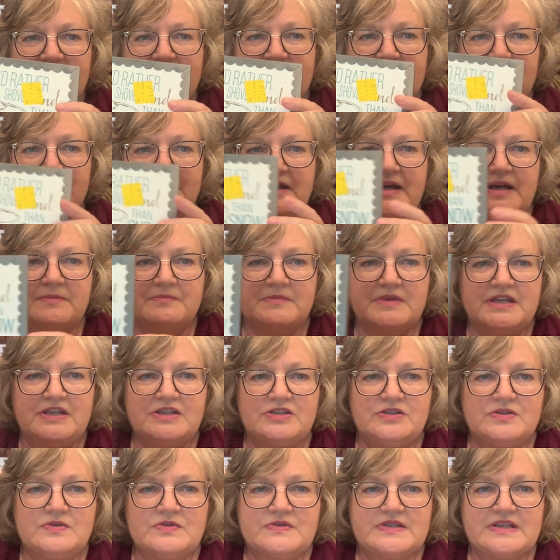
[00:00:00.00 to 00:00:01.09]
I may
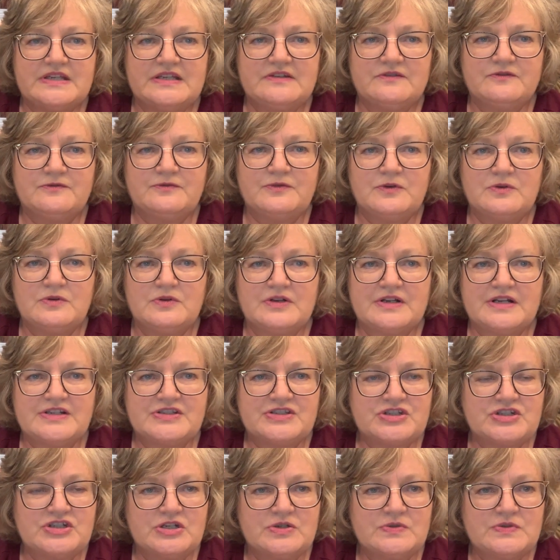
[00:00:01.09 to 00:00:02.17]
use it for a
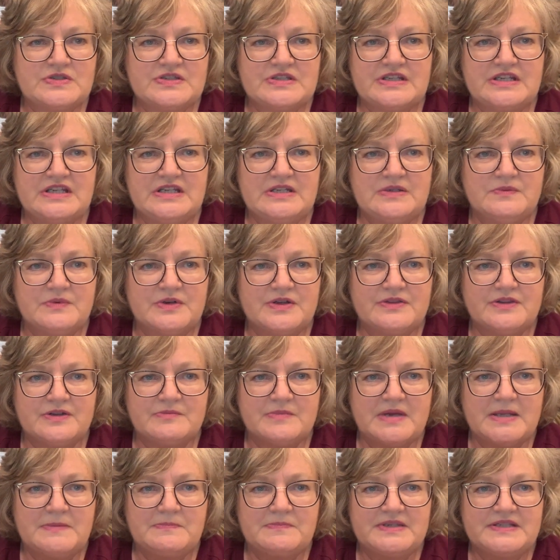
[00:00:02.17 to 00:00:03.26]
snow scene where there
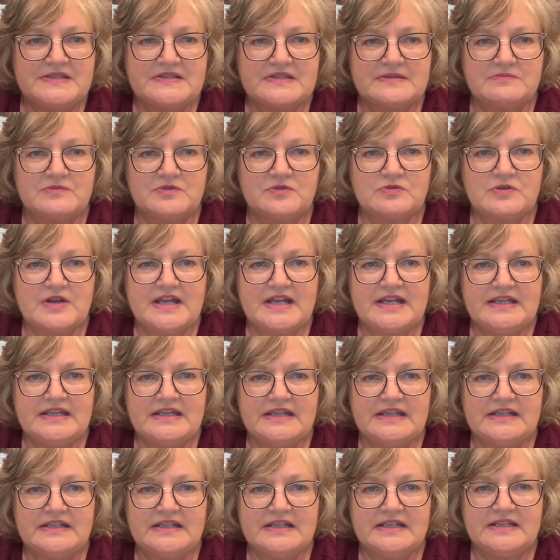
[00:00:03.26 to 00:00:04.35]
might be some gray
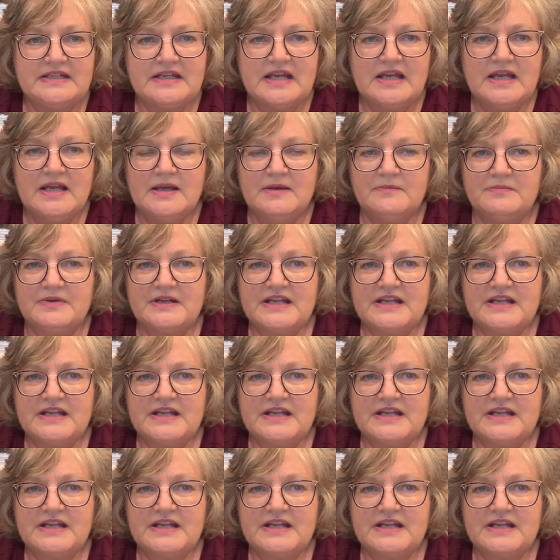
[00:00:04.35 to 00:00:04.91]
in it, but